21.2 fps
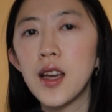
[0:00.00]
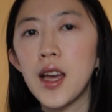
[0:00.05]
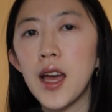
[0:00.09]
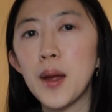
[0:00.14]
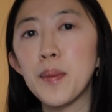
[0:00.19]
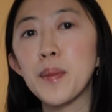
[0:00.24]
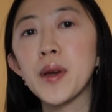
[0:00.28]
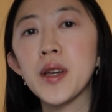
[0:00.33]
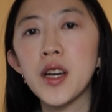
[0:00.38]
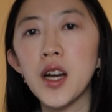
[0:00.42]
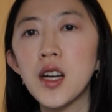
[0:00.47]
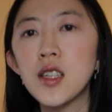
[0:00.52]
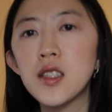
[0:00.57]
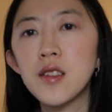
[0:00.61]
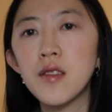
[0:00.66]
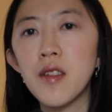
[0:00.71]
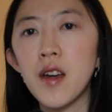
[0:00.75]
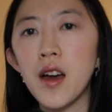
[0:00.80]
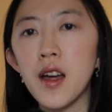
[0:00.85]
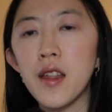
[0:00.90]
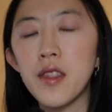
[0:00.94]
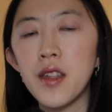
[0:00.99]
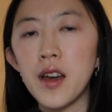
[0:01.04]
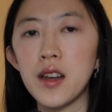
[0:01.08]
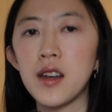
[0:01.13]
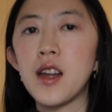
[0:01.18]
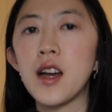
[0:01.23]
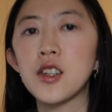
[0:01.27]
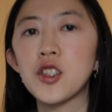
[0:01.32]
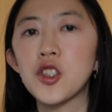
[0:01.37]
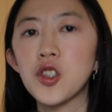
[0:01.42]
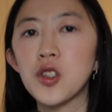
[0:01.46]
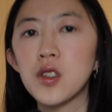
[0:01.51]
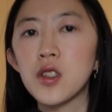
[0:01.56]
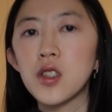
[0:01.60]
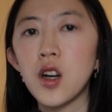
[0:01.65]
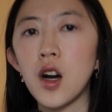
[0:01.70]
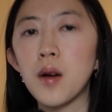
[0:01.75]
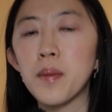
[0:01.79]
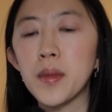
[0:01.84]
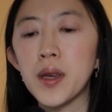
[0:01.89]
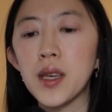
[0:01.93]
And because of that, that naturally
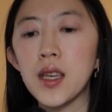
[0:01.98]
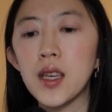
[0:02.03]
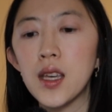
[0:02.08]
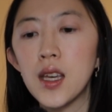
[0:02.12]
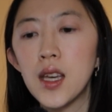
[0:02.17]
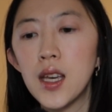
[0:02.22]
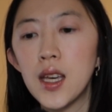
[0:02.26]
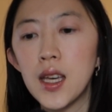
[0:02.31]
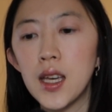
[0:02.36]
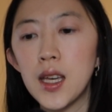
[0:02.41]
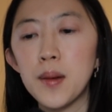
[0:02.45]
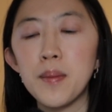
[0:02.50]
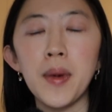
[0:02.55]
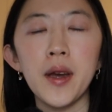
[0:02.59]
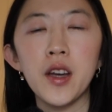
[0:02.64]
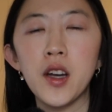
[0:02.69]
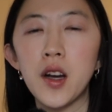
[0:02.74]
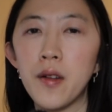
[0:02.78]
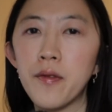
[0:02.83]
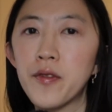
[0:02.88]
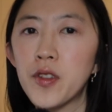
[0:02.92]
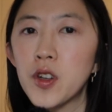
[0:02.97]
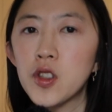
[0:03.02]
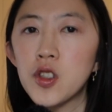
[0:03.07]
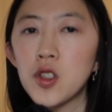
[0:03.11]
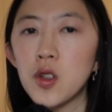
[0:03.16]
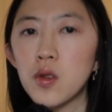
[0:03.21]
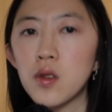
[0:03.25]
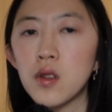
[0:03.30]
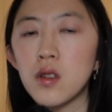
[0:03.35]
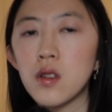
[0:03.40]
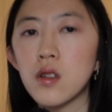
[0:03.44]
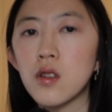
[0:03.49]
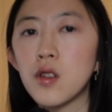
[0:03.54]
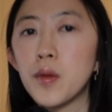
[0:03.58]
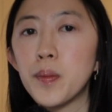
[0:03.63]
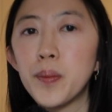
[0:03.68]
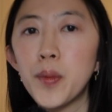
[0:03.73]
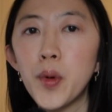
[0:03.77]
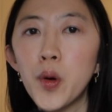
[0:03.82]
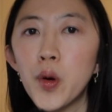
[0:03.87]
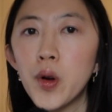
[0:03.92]
got me in my comfort zone a little
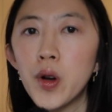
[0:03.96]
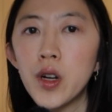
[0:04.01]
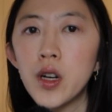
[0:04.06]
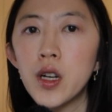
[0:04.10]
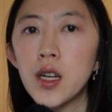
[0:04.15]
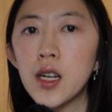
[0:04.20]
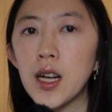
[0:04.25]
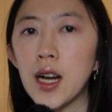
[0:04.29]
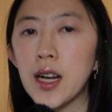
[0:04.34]
more.